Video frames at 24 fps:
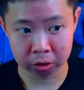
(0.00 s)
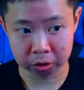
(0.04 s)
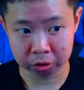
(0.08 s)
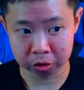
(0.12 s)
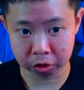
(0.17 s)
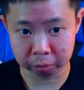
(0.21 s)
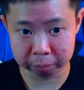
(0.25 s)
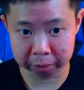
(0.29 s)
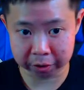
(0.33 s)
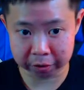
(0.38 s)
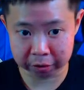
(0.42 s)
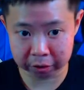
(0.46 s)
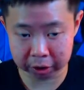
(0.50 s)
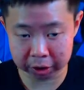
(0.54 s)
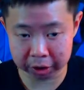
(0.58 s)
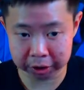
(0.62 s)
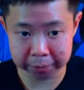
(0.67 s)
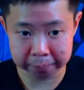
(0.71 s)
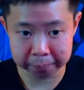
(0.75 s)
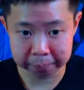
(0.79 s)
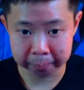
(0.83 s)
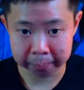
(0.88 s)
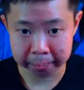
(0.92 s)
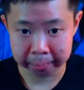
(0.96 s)
So
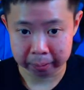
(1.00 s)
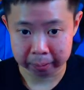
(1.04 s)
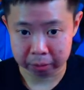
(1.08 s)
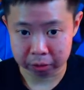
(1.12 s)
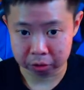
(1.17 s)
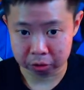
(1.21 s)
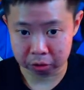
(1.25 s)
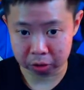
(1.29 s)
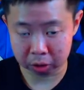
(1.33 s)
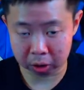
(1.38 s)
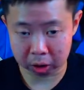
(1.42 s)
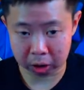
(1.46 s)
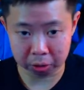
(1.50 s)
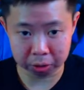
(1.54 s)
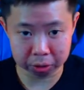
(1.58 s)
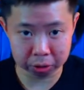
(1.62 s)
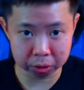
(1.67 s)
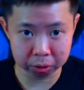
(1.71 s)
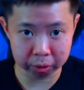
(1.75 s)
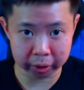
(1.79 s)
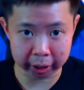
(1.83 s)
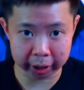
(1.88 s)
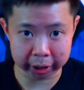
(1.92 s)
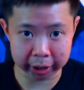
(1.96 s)
basically, so how do
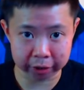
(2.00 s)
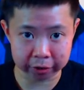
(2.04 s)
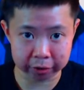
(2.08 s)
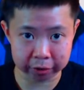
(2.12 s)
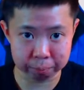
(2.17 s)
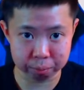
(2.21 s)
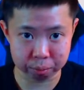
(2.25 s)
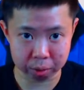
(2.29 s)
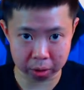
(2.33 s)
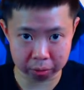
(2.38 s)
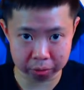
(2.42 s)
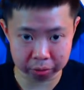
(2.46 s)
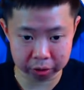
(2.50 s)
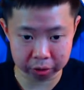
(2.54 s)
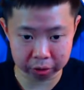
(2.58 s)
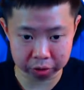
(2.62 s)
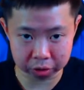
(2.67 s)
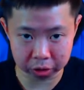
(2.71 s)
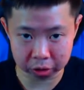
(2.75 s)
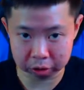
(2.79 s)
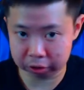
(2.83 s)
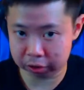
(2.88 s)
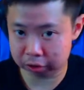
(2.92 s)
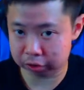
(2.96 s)
you add as a browser
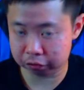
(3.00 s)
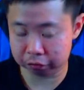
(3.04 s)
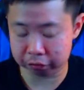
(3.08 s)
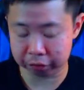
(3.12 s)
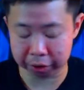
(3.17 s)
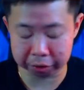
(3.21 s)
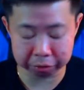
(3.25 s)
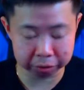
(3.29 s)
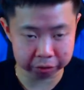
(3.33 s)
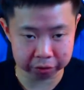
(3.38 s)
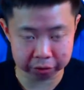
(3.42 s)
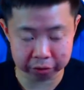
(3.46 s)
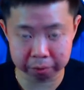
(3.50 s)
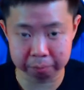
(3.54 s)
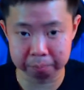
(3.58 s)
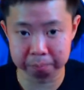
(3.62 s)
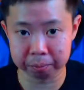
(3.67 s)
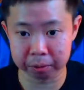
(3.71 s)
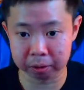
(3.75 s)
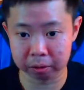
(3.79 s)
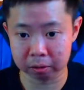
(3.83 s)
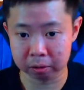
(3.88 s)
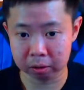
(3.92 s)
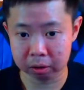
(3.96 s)
source? It's very
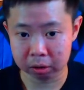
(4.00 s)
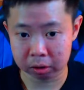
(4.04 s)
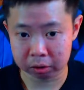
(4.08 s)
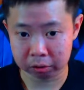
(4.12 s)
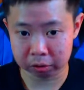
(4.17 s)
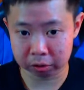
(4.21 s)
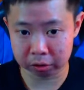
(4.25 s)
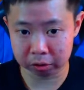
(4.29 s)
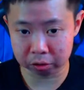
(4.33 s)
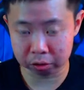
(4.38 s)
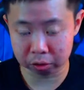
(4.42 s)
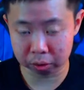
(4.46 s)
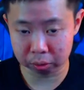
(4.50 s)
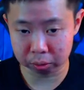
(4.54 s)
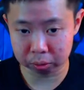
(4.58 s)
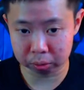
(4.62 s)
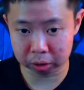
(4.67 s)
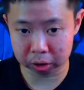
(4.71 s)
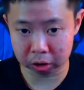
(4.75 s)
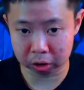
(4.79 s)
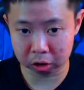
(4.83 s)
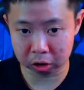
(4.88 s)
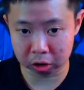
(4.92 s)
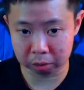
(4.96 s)
simple. Just go to
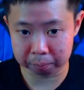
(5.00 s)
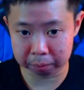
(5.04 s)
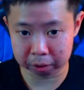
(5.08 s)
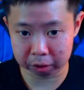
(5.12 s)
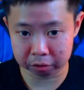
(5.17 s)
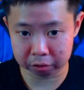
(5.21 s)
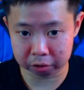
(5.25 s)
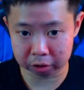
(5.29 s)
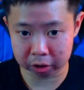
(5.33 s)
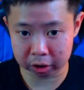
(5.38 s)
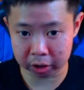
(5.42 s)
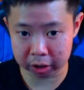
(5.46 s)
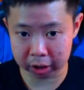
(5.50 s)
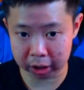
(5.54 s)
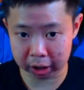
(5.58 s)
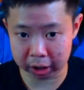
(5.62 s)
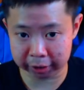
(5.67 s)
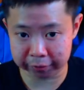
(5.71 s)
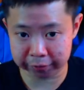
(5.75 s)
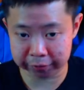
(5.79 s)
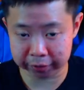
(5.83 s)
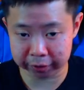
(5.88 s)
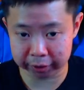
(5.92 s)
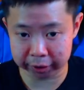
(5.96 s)
the alert box on the
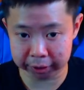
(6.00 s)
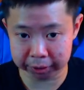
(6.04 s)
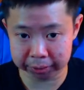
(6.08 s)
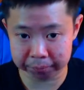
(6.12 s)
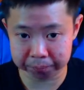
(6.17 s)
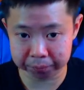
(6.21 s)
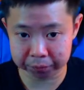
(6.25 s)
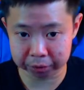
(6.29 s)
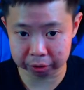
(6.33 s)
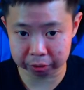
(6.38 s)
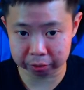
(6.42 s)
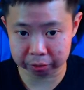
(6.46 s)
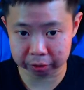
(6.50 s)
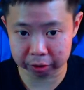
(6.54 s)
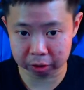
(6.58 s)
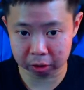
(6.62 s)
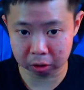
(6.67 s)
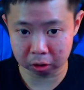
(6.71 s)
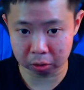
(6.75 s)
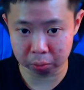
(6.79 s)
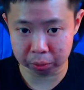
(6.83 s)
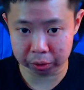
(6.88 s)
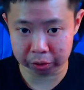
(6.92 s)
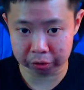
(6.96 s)
left side. You see
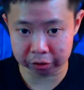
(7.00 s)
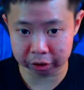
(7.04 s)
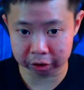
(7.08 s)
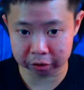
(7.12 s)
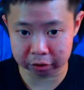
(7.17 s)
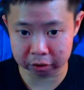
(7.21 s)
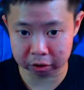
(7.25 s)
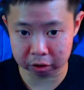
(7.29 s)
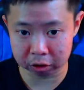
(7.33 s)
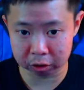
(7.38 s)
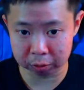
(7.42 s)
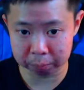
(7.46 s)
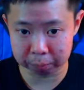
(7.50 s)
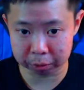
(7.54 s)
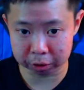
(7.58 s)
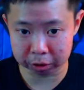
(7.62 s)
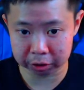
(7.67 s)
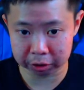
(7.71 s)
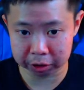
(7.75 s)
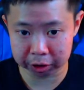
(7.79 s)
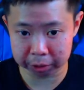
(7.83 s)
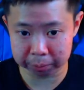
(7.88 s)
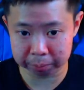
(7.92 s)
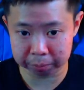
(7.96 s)
all widgets, alert box
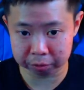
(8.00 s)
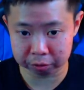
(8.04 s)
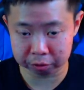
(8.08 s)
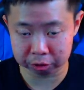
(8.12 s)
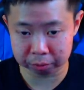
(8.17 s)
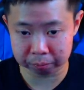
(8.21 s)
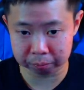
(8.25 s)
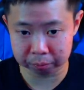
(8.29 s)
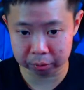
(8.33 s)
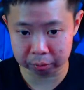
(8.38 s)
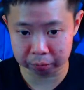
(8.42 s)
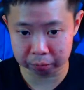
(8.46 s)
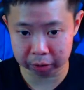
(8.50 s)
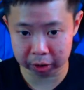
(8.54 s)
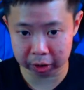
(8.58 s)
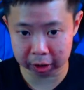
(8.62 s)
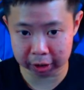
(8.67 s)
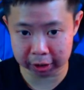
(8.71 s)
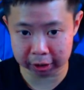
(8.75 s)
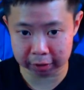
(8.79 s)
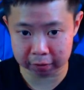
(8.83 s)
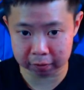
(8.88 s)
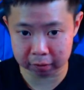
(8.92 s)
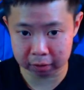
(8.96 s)
team streams
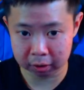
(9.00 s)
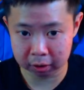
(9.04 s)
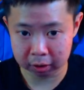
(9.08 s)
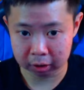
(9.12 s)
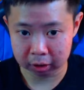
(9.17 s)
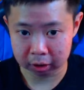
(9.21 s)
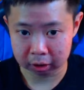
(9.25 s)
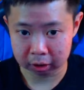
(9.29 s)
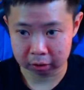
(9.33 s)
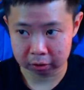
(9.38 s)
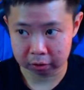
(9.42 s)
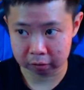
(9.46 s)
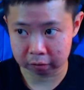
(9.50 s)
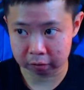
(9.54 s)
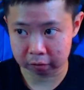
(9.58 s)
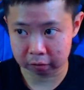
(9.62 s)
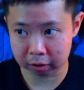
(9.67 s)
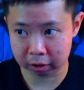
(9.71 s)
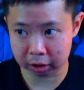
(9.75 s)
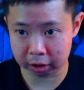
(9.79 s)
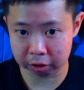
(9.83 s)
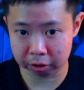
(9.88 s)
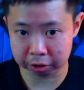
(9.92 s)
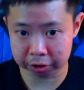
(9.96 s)
overlays. Just
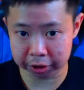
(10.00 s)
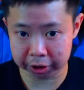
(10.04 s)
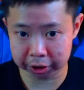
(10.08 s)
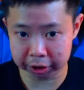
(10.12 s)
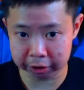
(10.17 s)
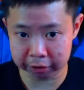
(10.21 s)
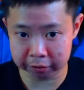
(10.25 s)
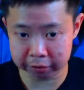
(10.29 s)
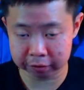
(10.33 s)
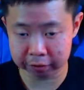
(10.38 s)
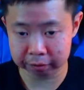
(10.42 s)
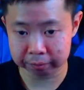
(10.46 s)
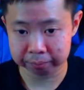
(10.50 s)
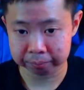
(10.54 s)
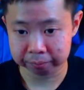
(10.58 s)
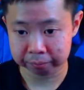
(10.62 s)
click on this